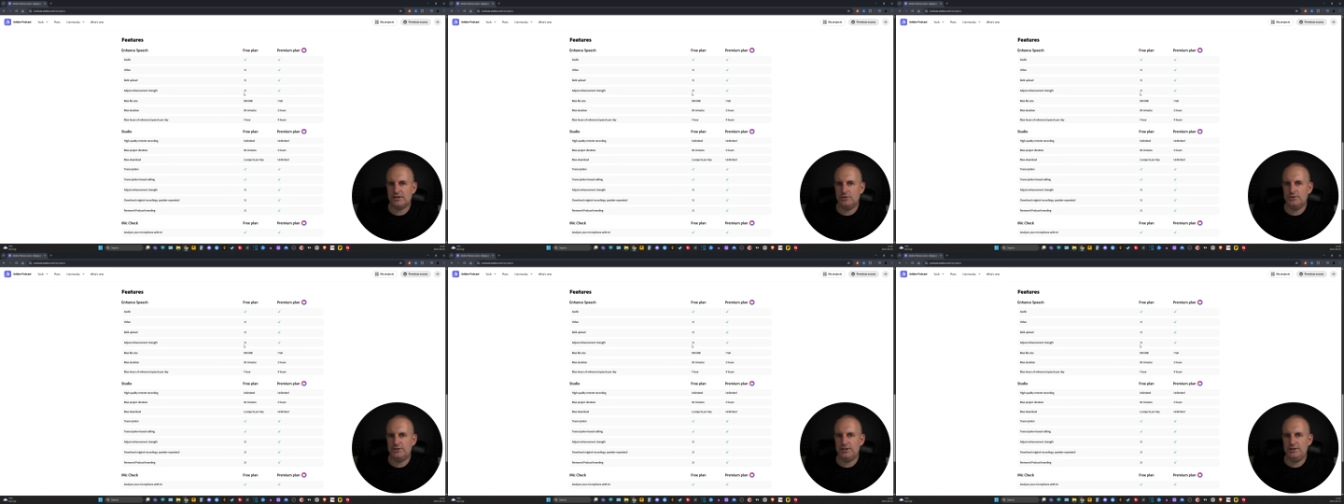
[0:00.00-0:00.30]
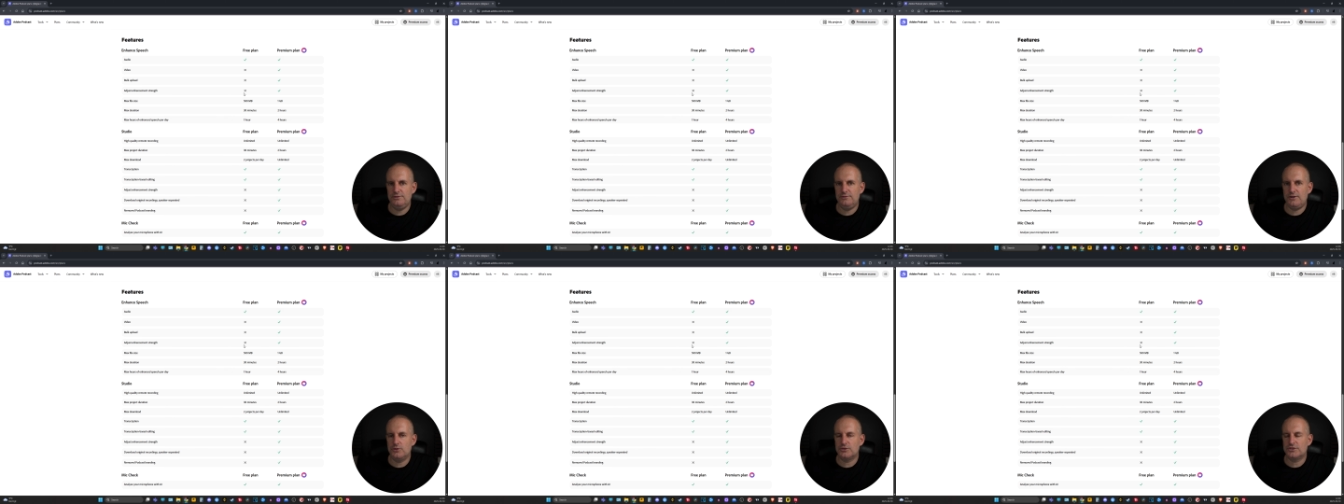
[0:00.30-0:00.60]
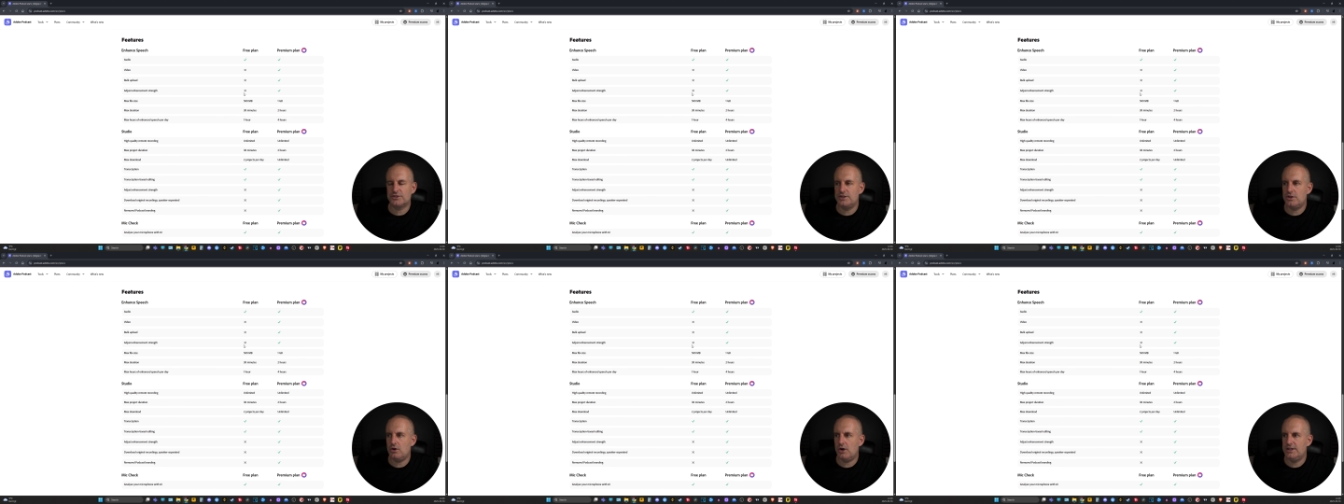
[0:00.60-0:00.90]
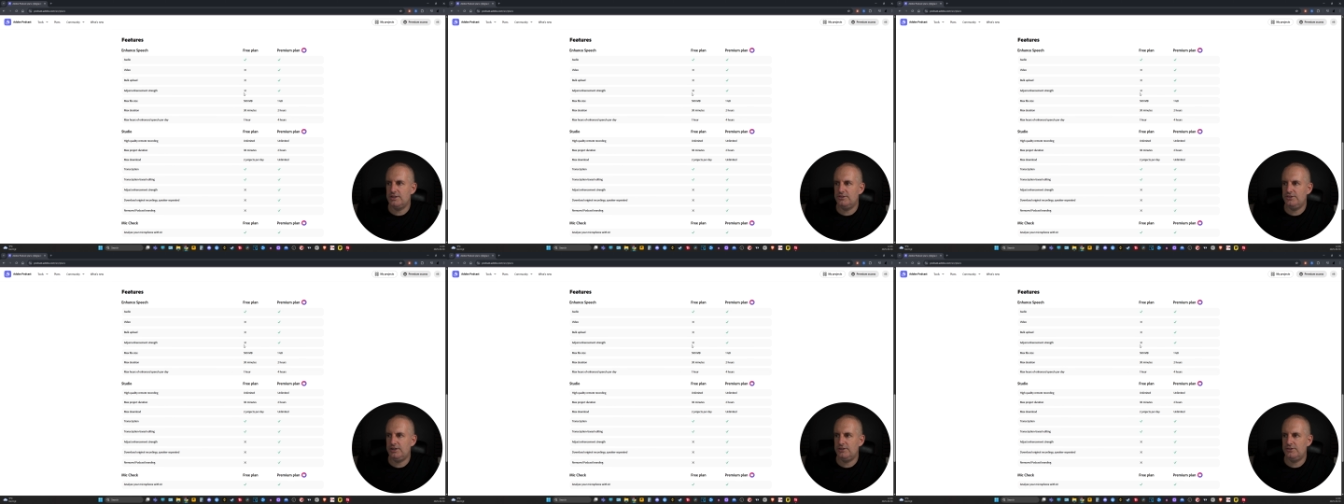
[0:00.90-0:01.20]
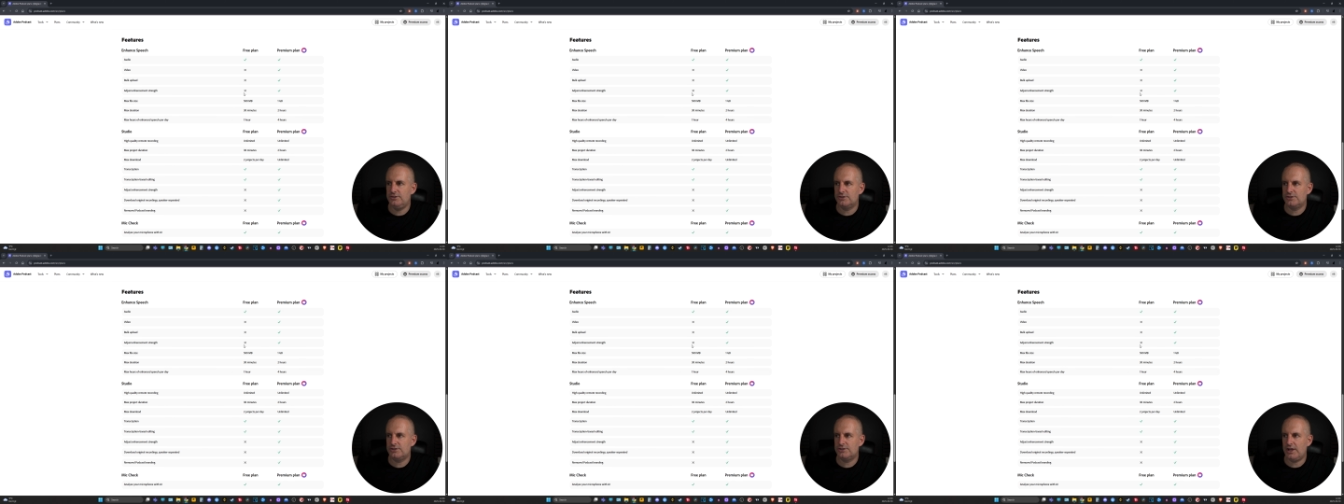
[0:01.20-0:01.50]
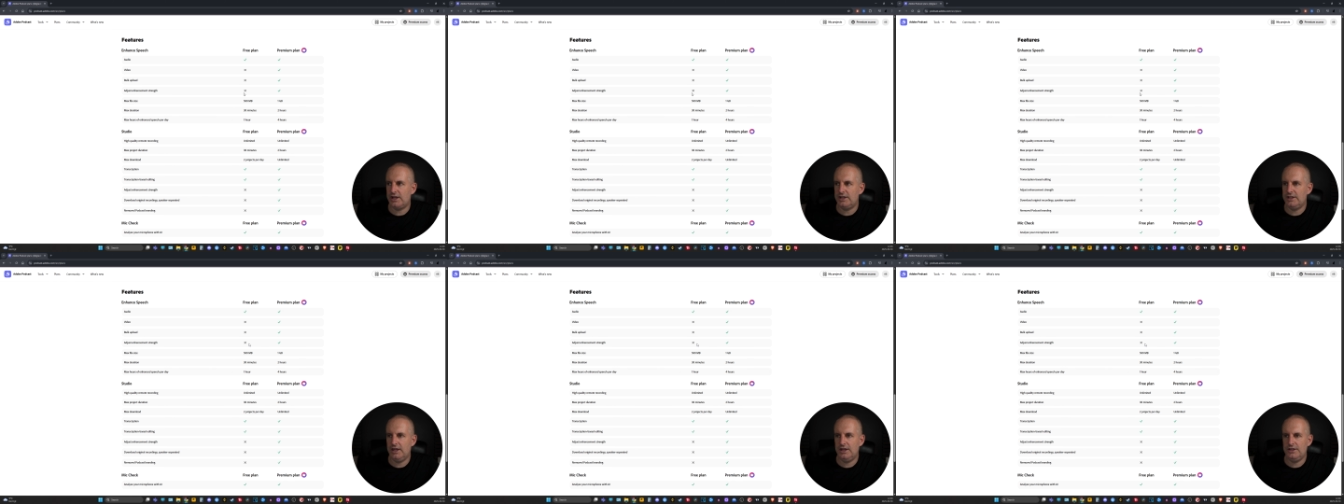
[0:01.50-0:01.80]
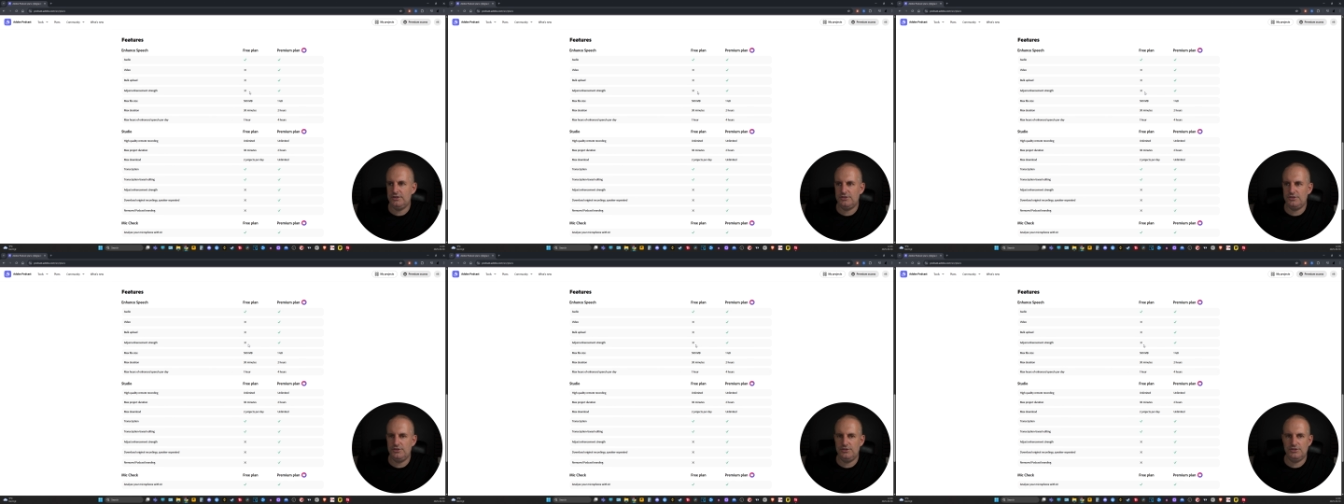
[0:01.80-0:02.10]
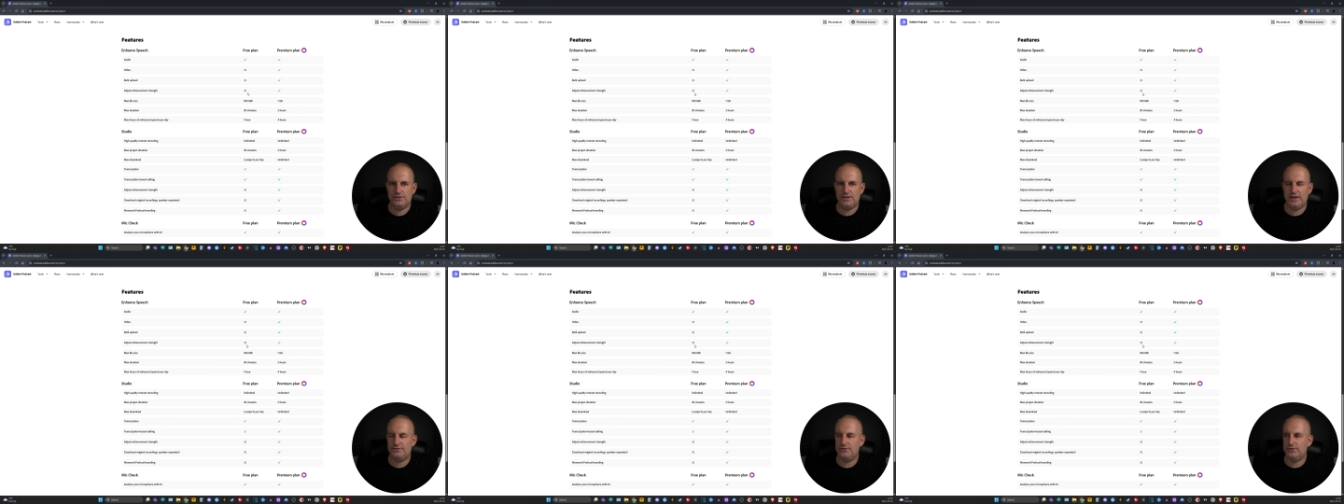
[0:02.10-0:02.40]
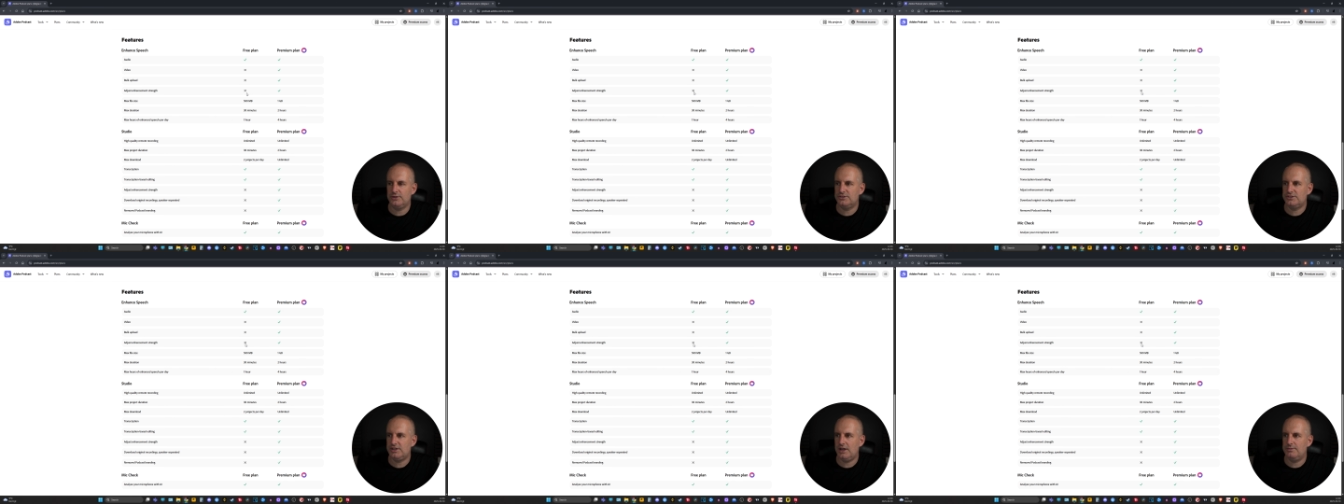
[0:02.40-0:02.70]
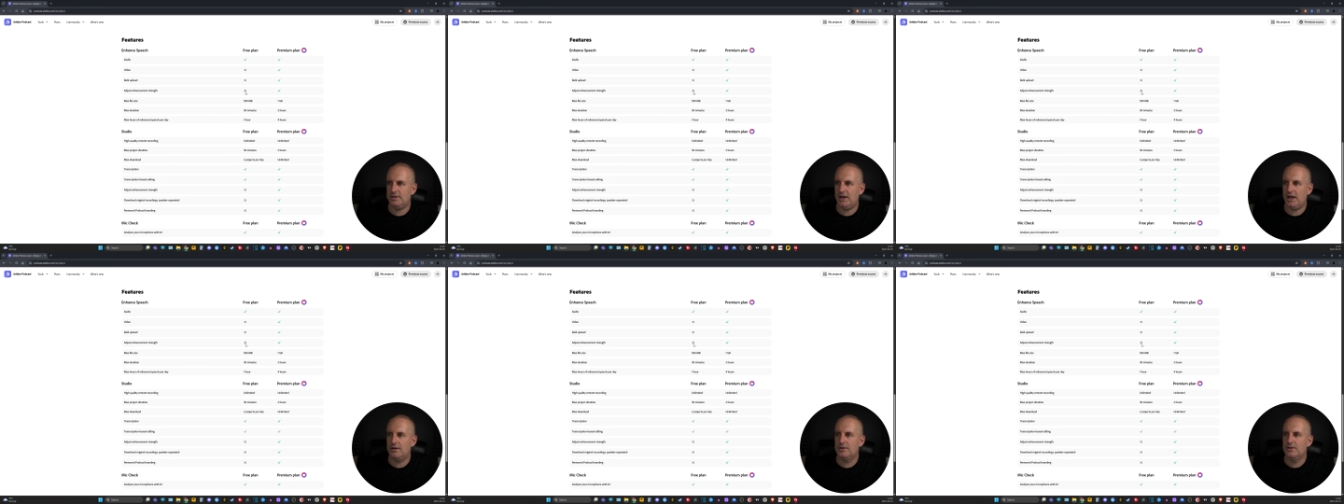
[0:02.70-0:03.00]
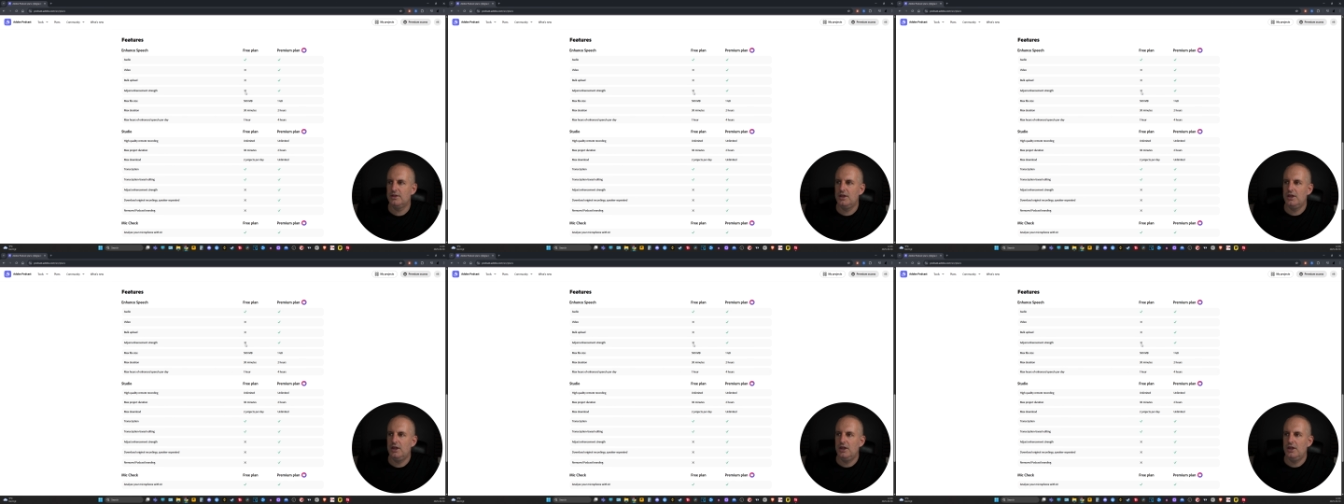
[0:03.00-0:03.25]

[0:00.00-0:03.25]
That will default to 90 and just stay there. So you just have to accept that.